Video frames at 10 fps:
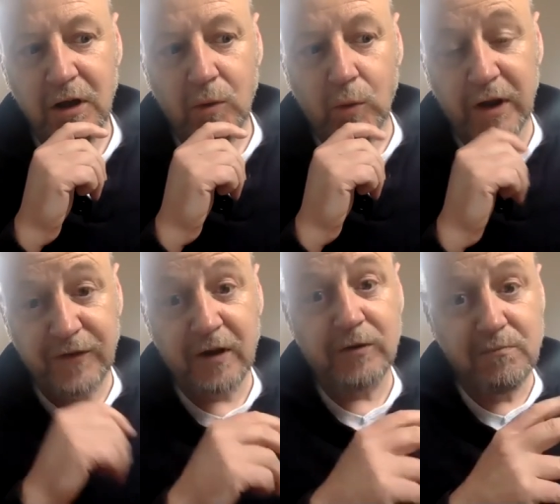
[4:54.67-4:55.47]
What I
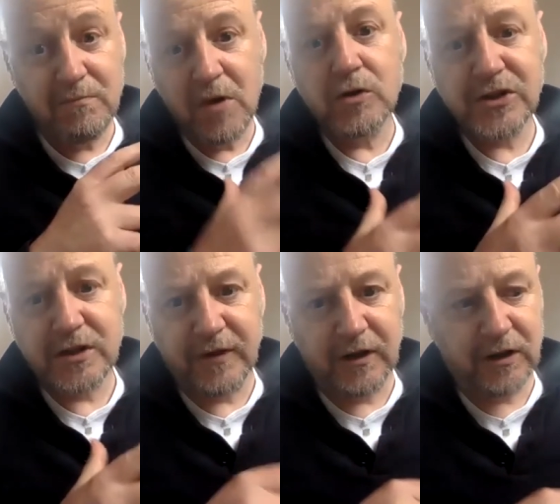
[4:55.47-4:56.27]
found most
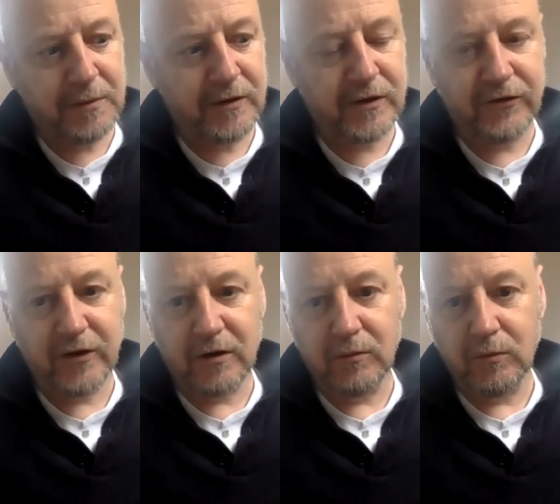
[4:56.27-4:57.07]
difficult about this
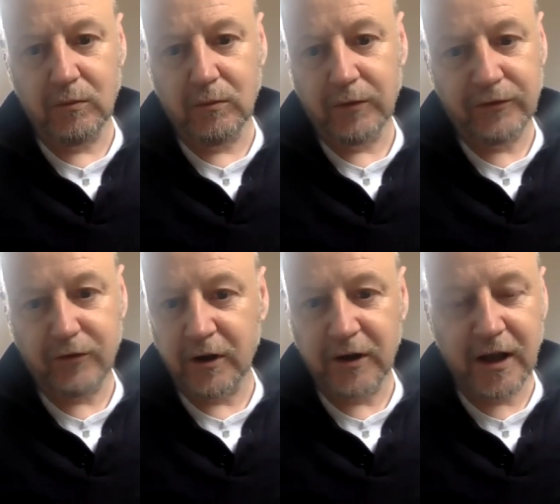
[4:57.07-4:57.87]
year was
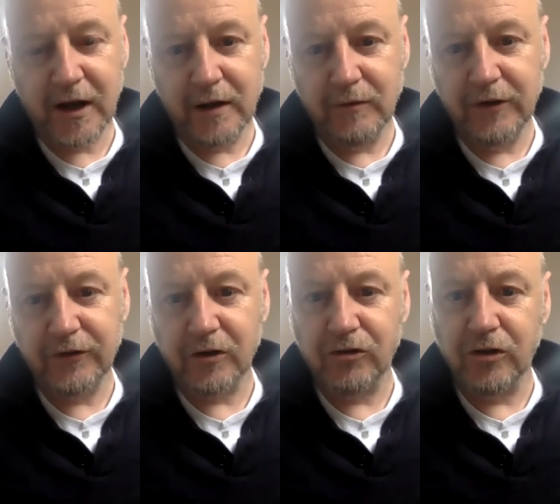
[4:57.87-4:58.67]
trying to get any
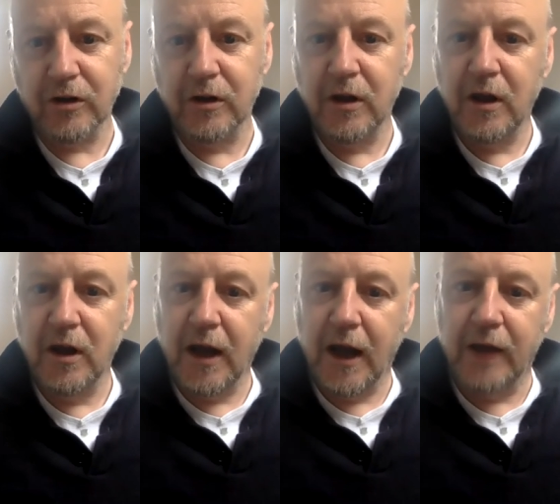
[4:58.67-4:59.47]
research done
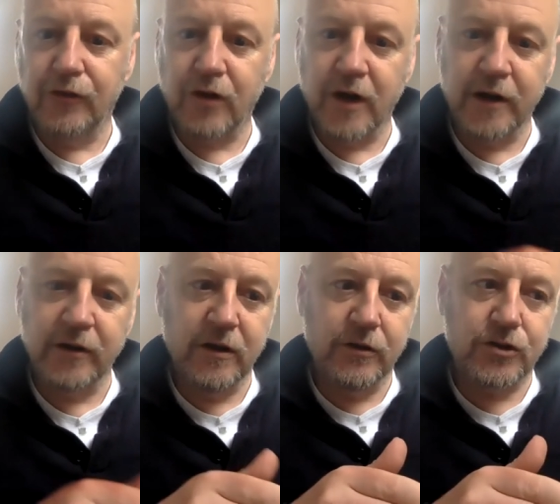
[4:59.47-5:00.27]
and
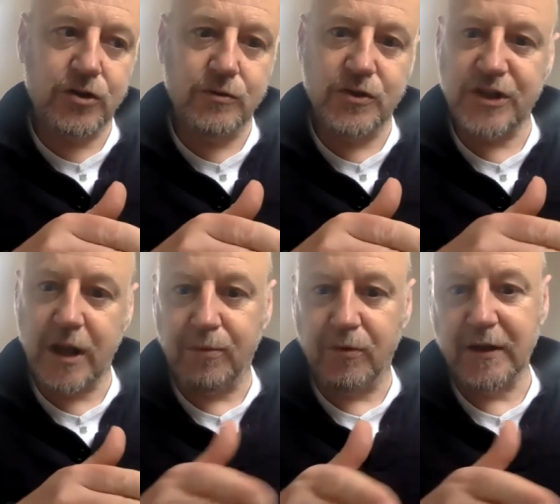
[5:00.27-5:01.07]
trying to
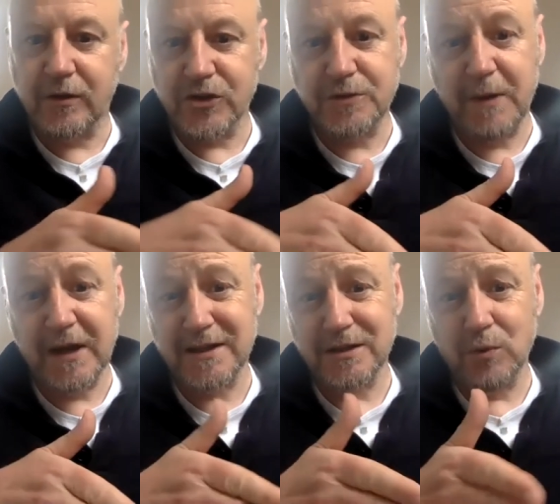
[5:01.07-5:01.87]
separate those
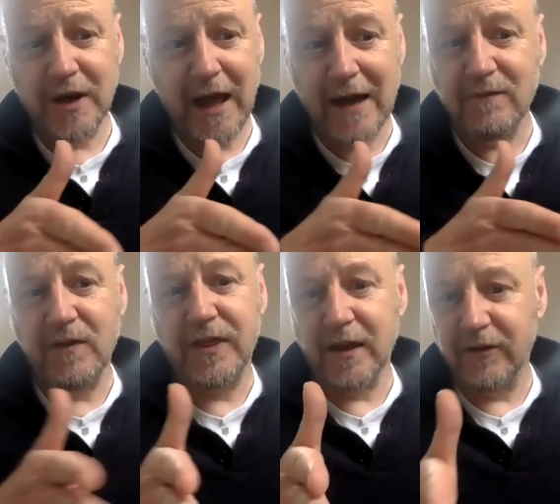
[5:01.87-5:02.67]
spaces when
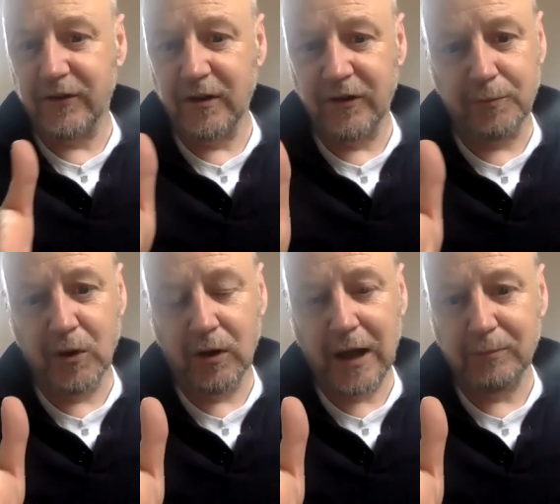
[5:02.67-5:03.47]
everything is on this
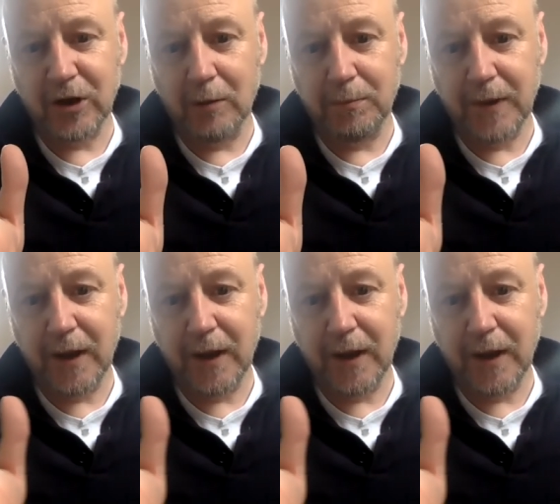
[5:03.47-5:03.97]
small laptop uh,